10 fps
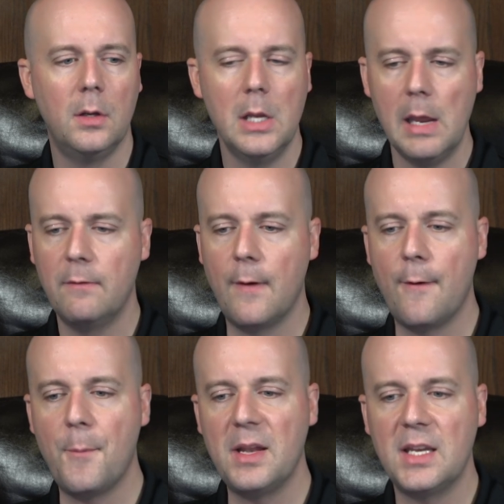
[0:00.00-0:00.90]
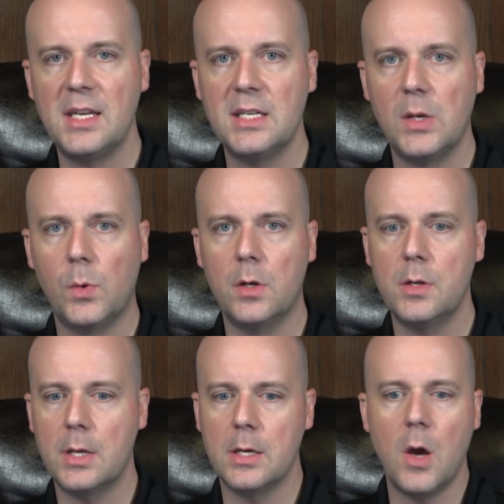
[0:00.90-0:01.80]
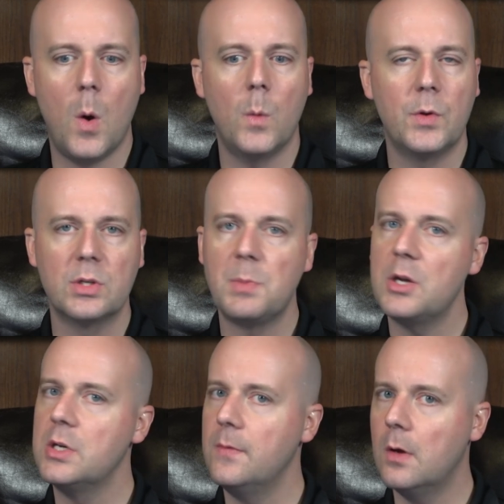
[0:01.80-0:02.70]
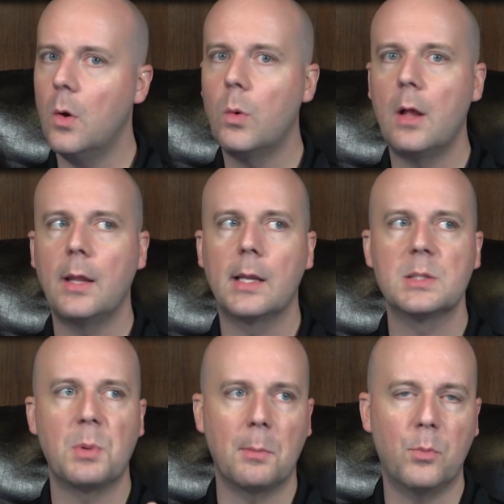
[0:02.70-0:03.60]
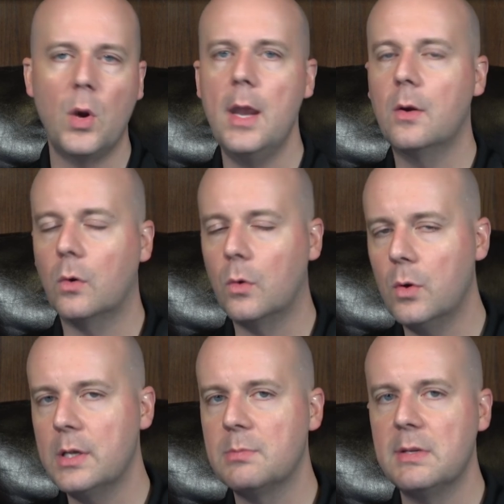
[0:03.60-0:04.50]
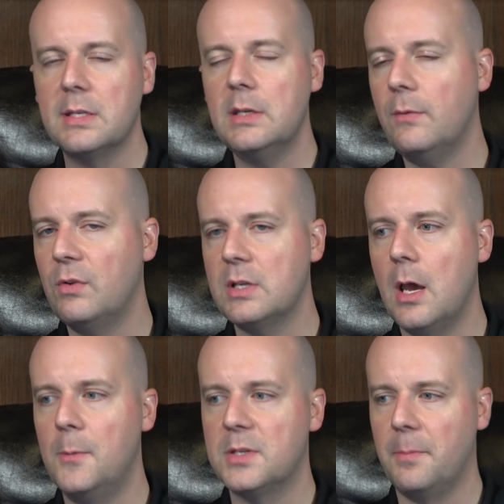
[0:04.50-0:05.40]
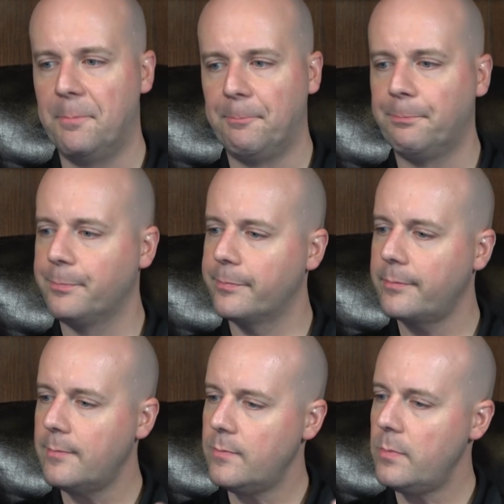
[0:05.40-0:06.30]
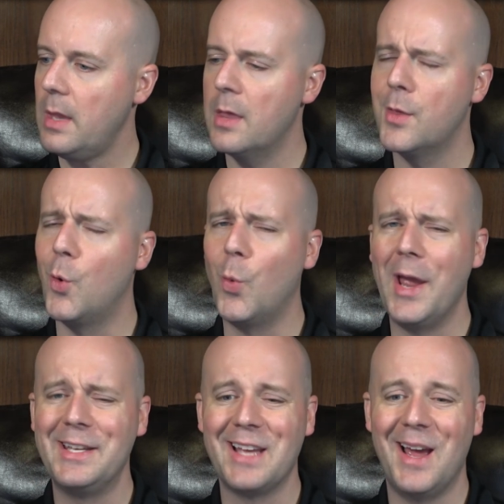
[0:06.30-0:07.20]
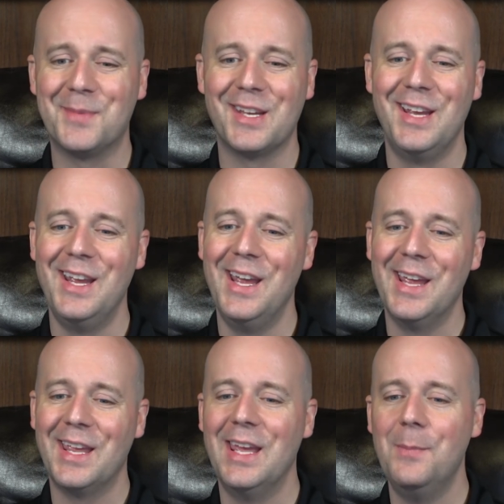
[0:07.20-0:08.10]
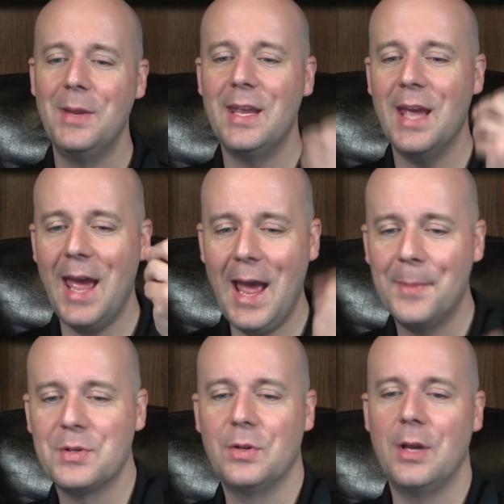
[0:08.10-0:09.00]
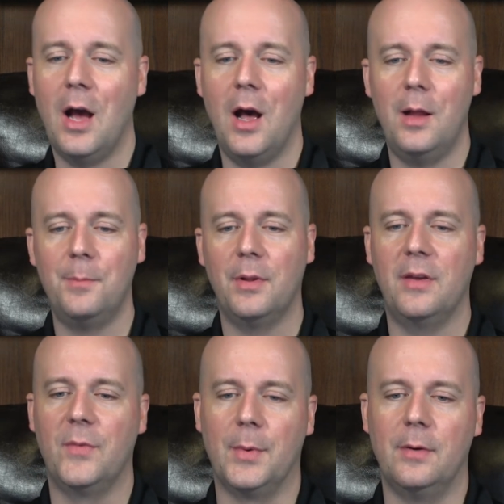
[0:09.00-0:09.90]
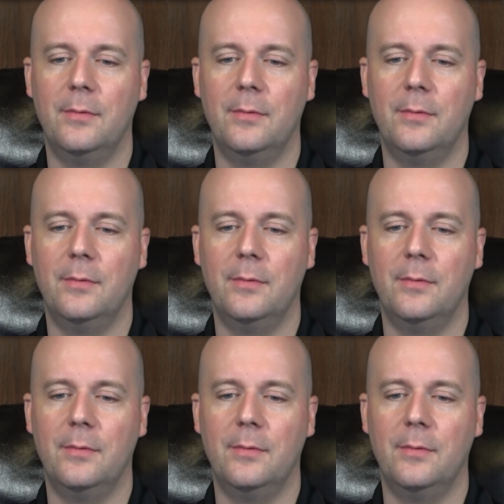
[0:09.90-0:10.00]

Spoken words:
If you've ever been to Disney World, you can know, especially if you go around like spring break or Christmas at different times, the wait times can be absolutely unbelievable.